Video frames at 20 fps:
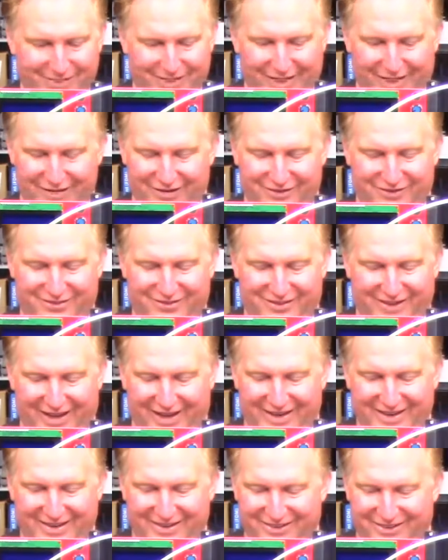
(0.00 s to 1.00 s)
I just
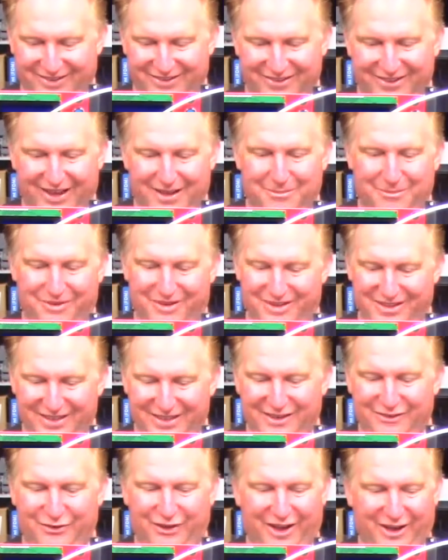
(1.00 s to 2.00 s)
I could not
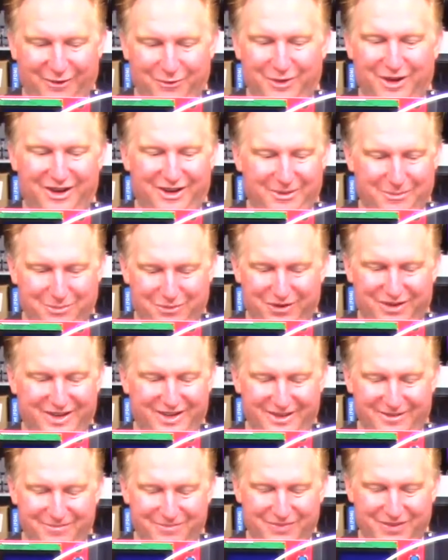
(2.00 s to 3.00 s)
believe how well it
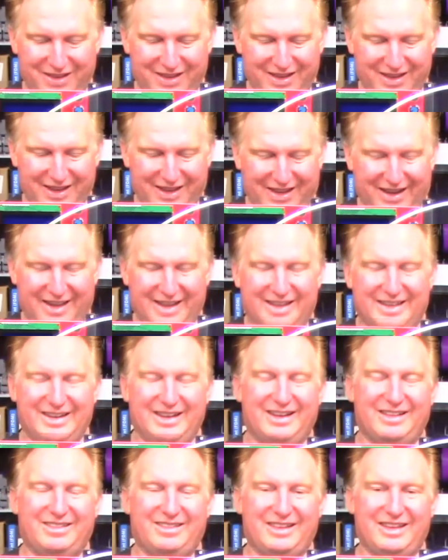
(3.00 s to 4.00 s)
printed. And I
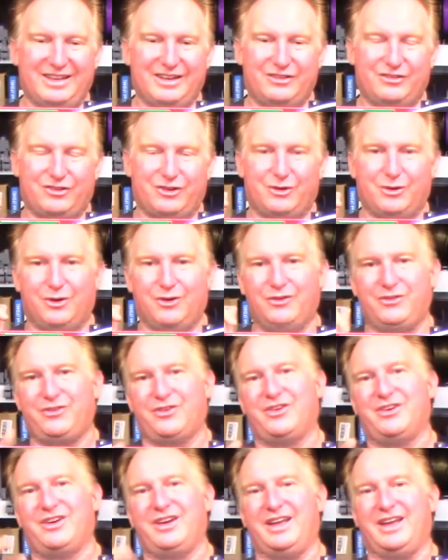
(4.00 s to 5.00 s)
cannot thank Joe
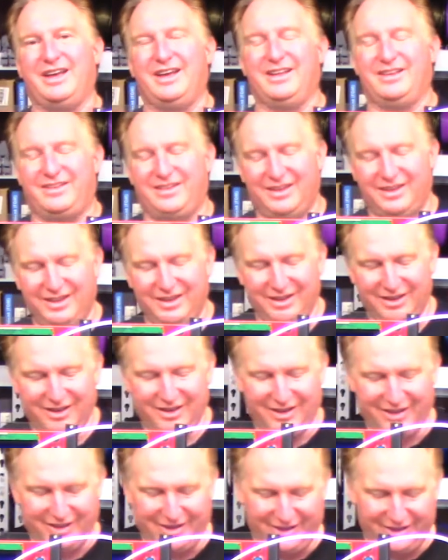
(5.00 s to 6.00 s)
over at
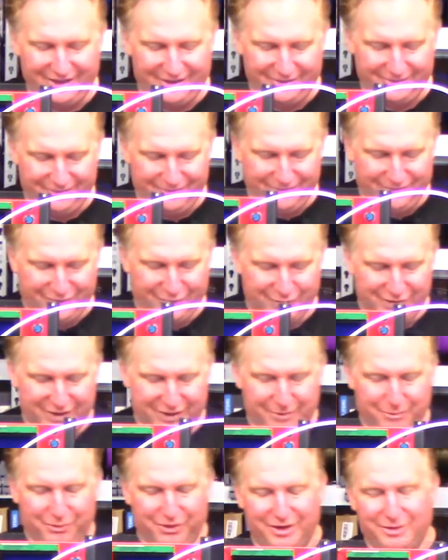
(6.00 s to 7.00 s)
uh, three
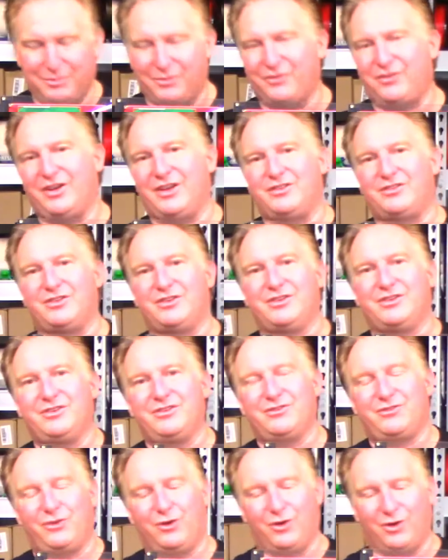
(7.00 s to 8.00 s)
D Printing Professor
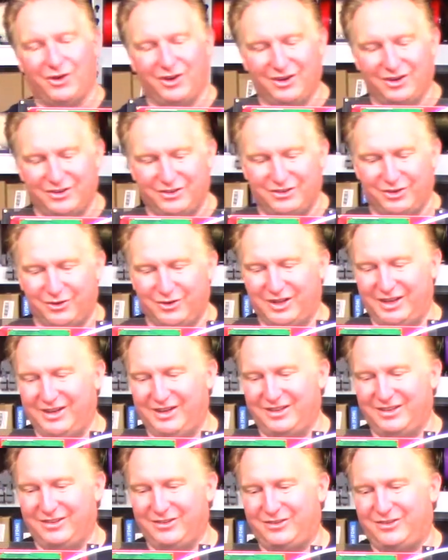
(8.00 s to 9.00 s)
for
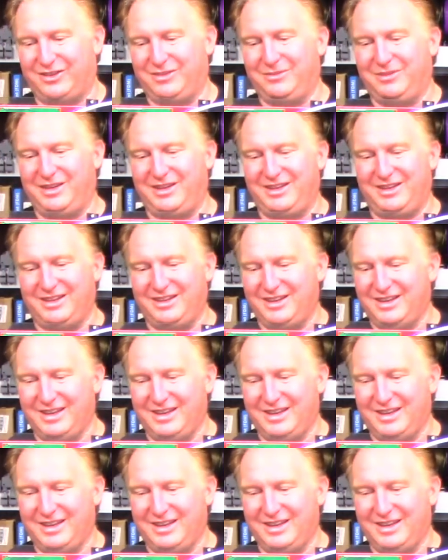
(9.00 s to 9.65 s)
donating this to me.